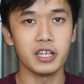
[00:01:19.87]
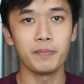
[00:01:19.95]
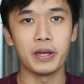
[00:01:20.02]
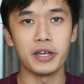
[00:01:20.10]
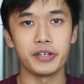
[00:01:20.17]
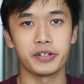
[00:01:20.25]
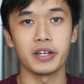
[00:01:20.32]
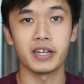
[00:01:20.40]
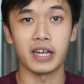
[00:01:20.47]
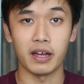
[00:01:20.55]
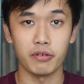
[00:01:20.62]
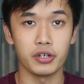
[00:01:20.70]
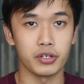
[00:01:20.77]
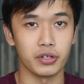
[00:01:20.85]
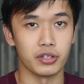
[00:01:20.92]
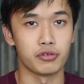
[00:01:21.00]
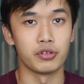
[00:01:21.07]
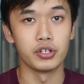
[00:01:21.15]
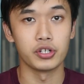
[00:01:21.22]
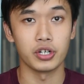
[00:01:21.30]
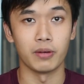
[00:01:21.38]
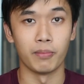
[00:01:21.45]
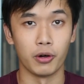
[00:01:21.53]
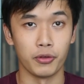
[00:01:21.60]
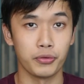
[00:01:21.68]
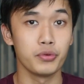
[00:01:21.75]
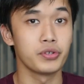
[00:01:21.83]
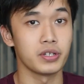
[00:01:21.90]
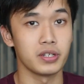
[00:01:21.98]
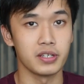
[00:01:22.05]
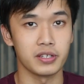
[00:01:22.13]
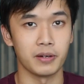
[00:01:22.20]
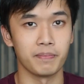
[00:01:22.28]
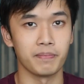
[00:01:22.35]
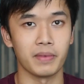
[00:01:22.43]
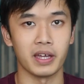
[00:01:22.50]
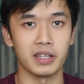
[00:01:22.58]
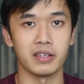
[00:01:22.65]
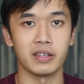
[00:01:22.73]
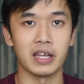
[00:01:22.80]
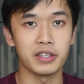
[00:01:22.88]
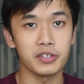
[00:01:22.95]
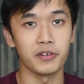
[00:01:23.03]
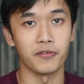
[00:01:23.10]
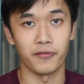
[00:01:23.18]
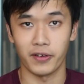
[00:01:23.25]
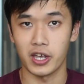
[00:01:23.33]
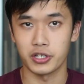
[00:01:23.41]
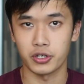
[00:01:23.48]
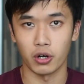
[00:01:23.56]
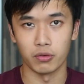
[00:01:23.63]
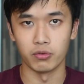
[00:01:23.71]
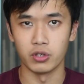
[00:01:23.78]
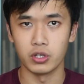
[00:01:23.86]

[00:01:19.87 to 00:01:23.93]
he basically carries on the tradition of Malthusianism, and he enters a phase called